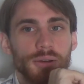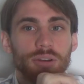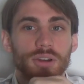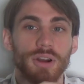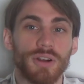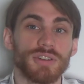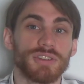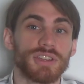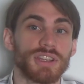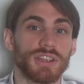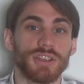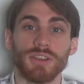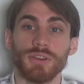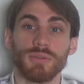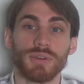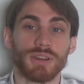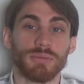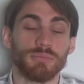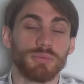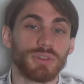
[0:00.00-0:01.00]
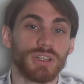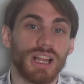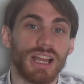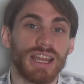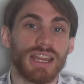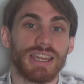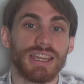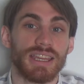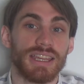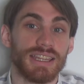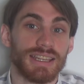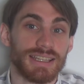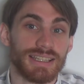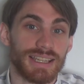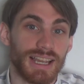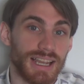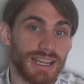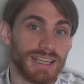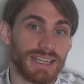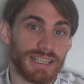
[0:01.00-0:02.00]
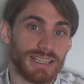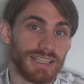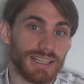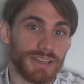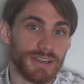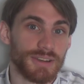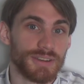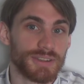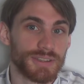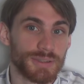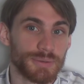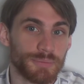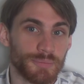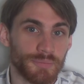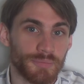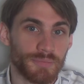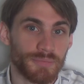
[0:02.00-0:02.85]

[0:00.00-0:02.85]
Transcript: Cards that you can play in Tiny Leaders.